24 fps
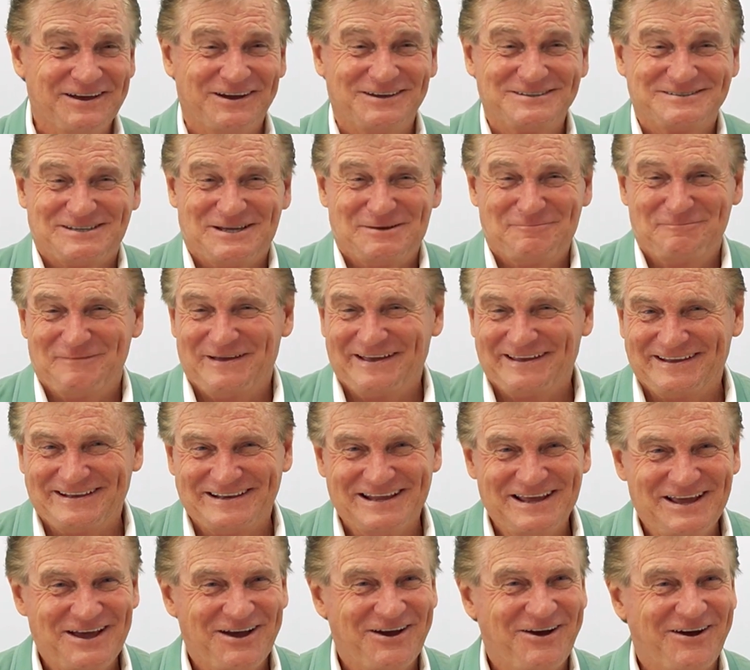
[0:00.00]
I said,
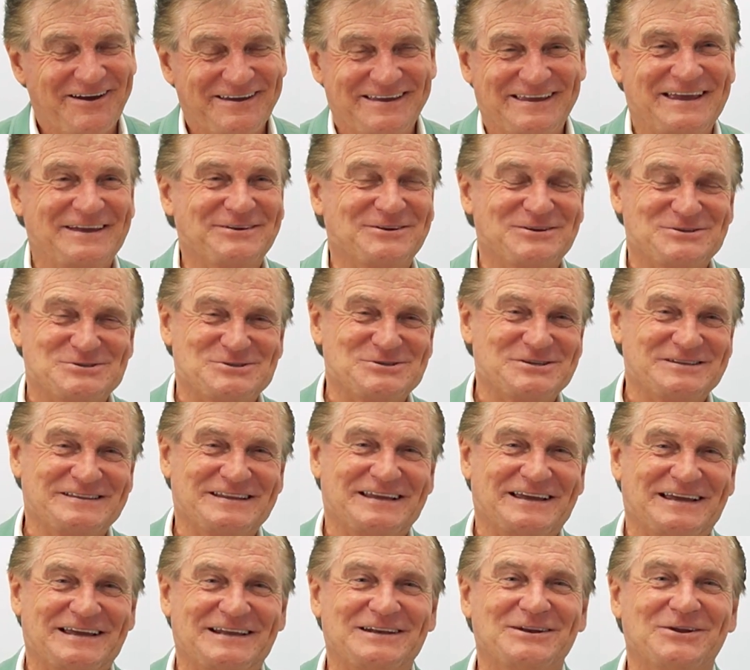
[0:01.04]
Mate, I cannot see the
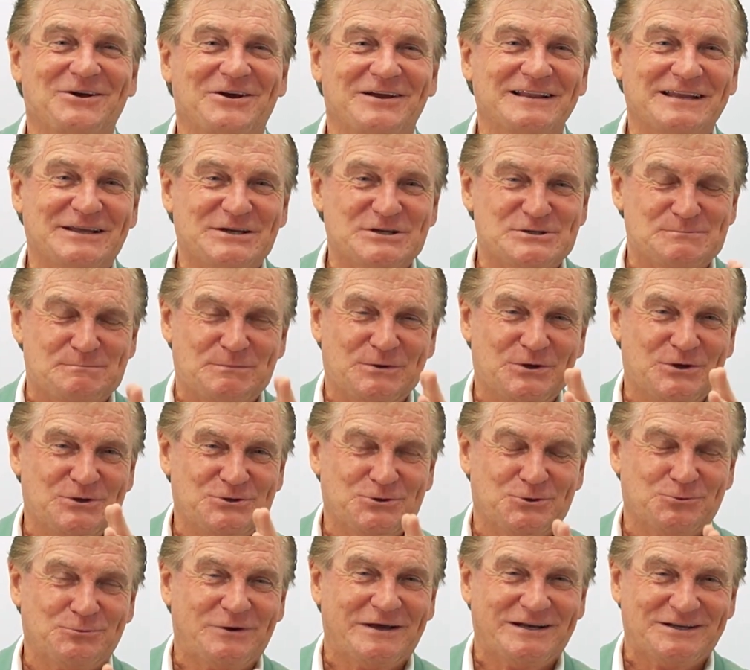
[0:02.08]
headline. Let us burn
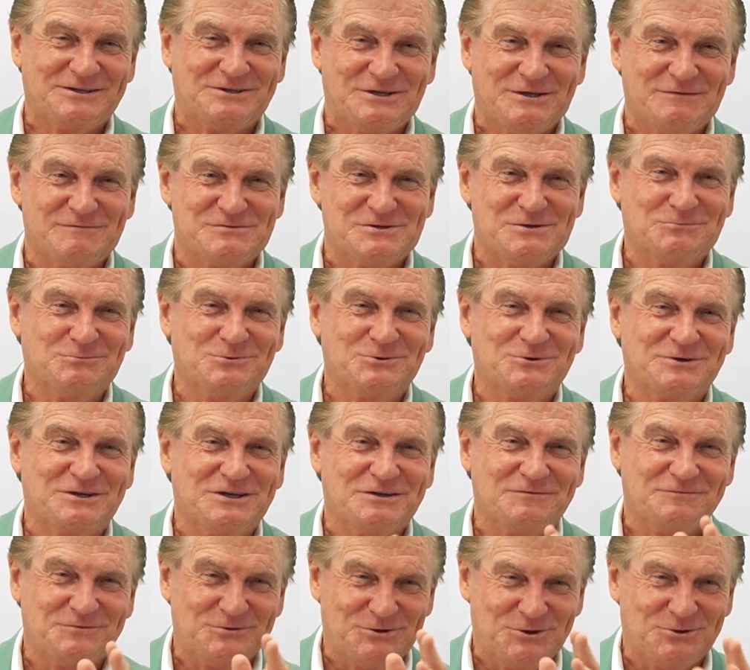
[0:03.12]
your relatives and we'll
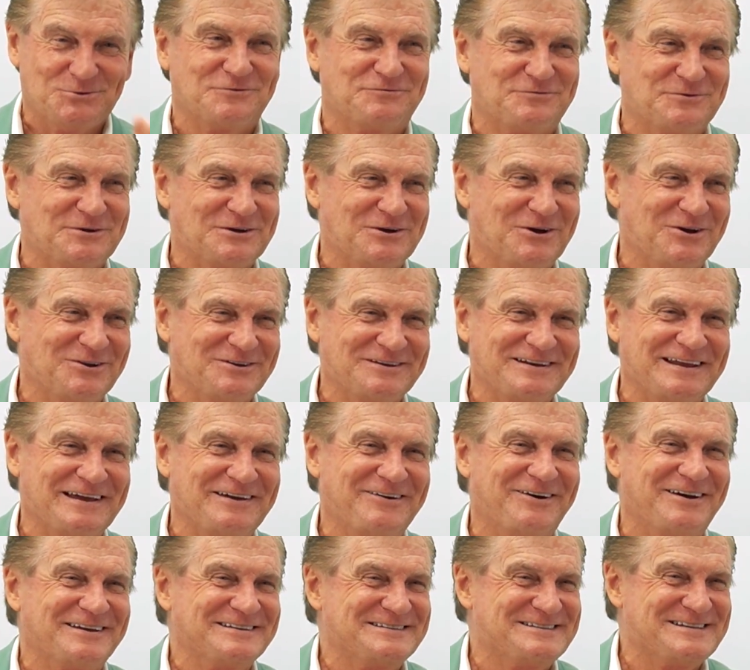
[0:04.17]
give mm-hmm. you a free holiday.
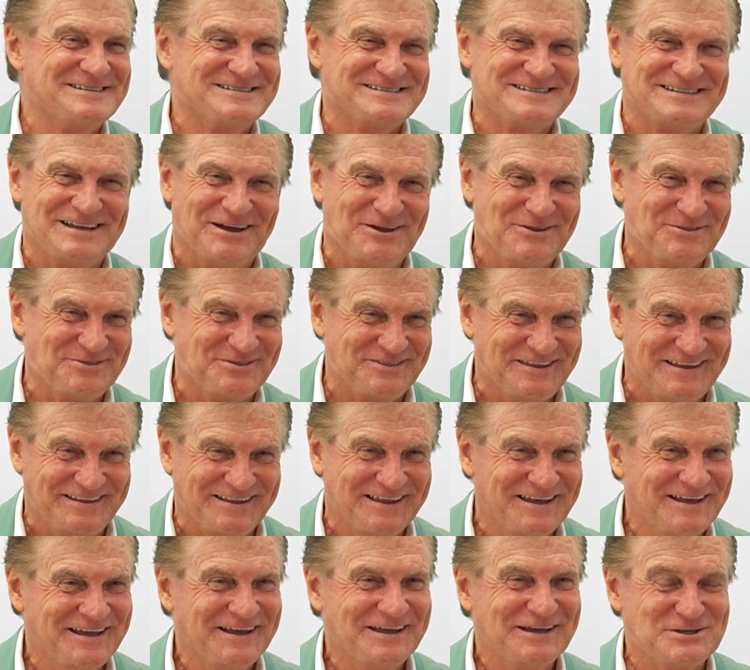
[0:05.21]
I just don't
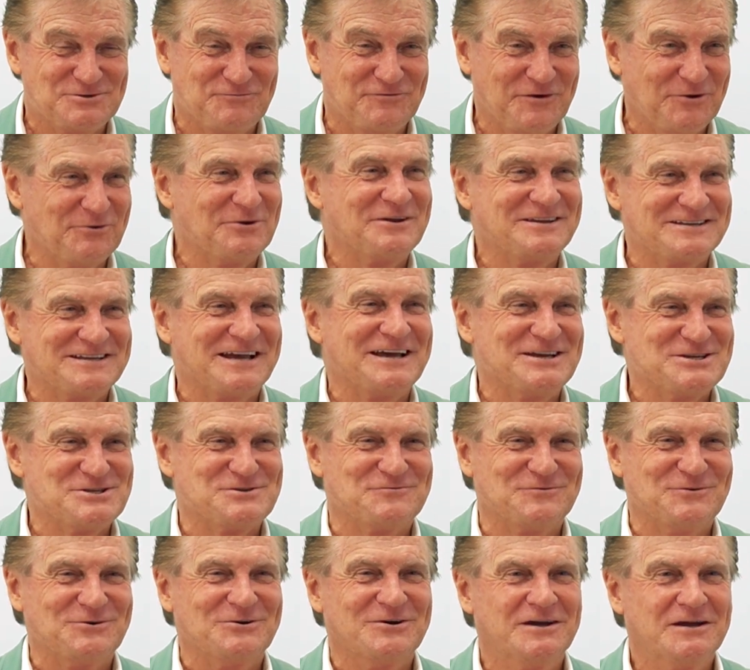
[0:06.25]
think it's very
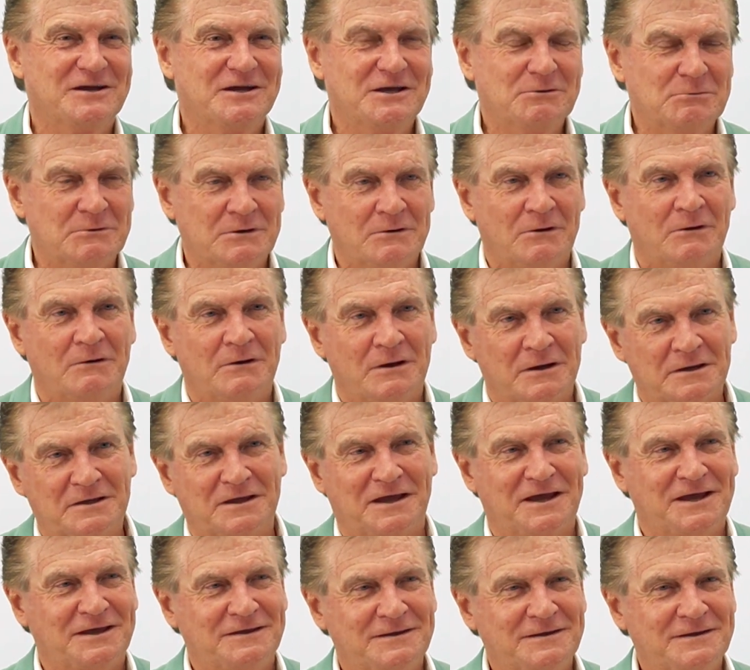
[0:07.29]
tasteful. He went, Oh,
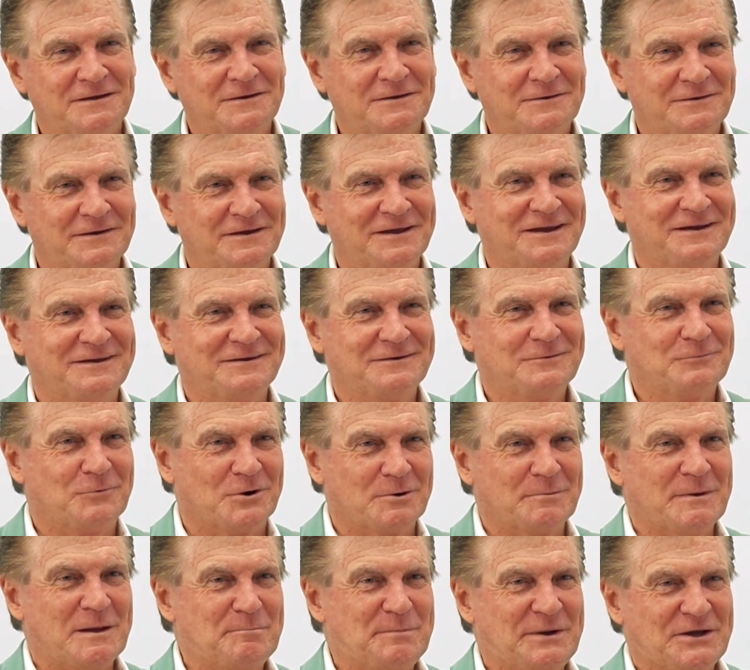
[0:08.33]
okay. Yeah. Mm-hmm.
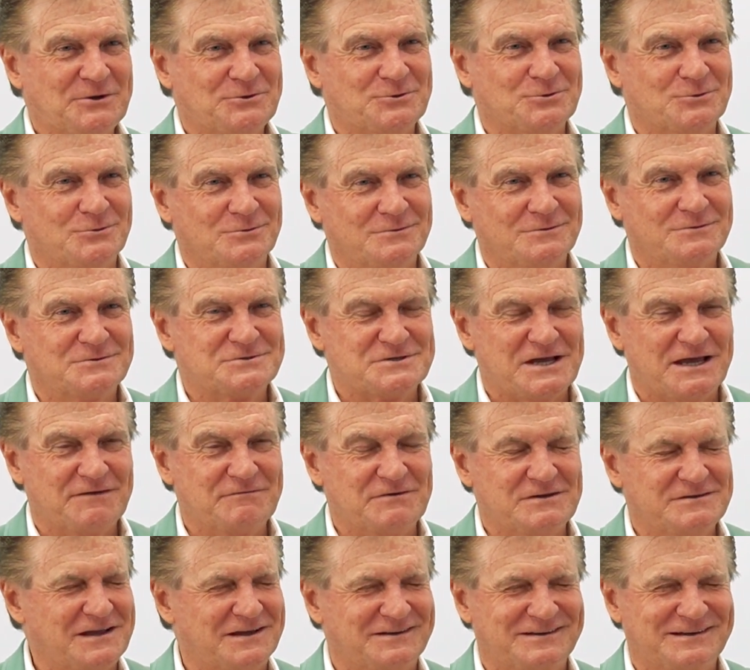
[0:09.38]
What about petrol
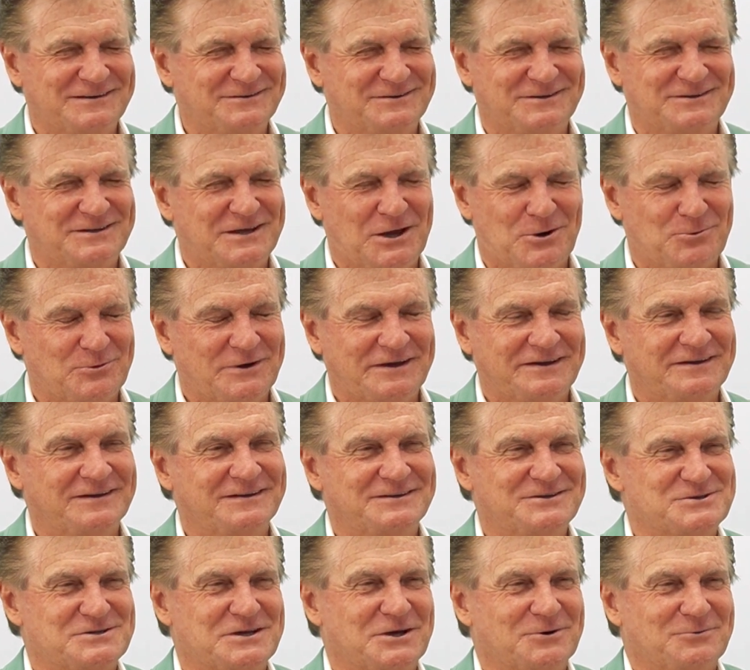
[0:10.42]
saving? No, no go away.
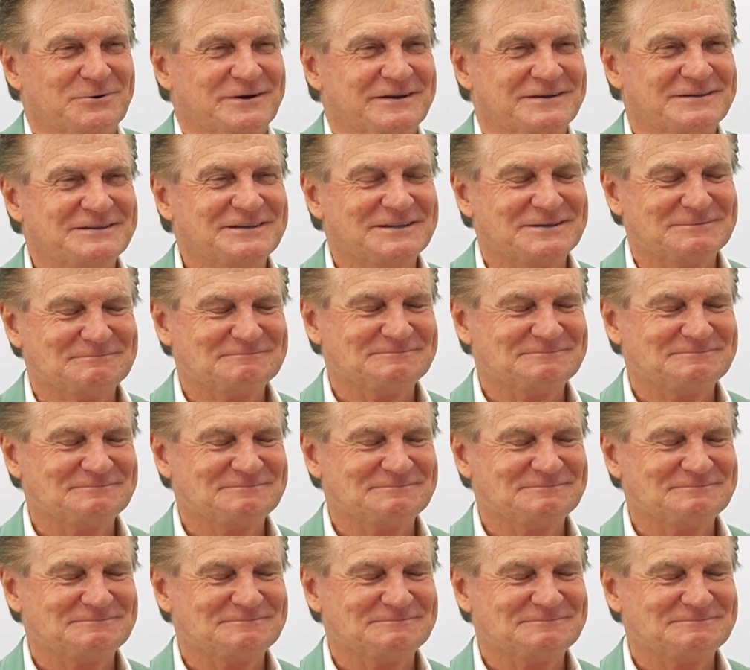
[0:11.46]
Just yeah. go away. Yeah.